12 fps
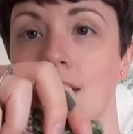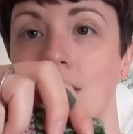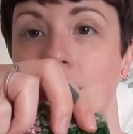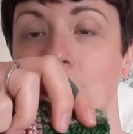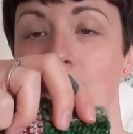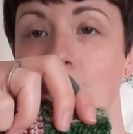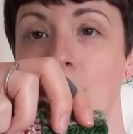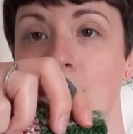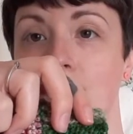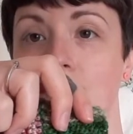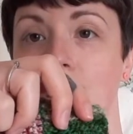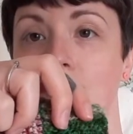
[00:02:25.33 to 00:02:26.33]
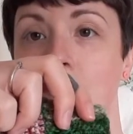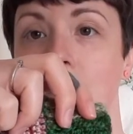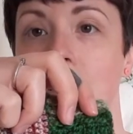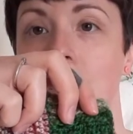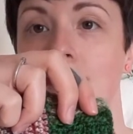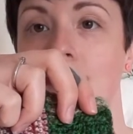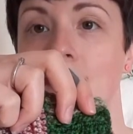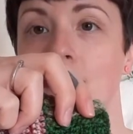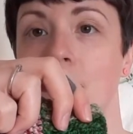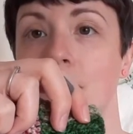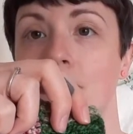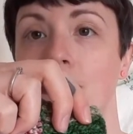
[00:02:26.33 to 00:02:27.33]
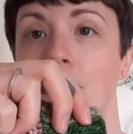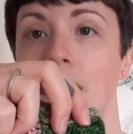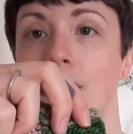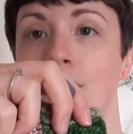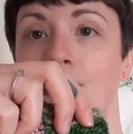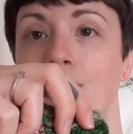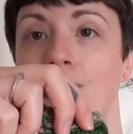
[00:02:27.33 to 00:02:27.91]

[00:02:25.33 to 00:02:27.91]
your rib's done sideways, row for row,